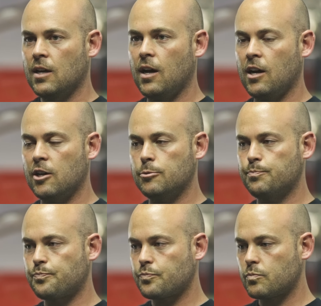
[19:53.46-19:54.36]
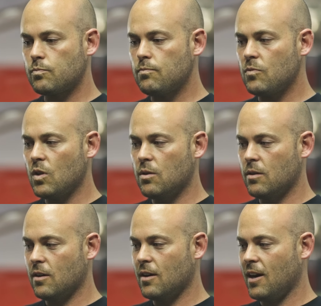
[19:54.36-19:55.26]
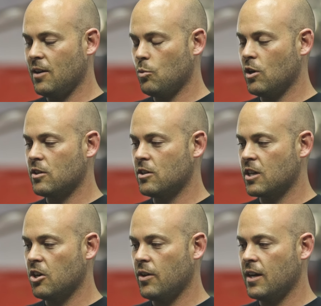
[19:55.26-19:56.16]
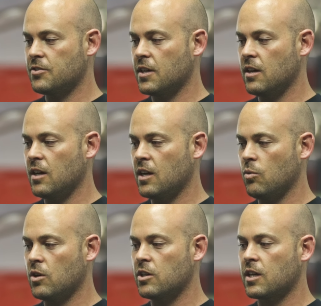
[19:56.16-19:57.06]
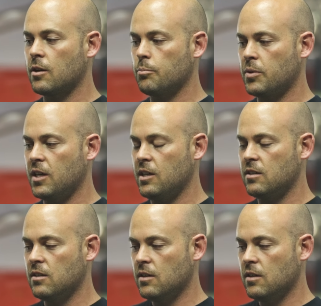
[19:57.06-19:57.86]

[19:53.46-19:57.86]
I want her to go out there, and I want her to compete,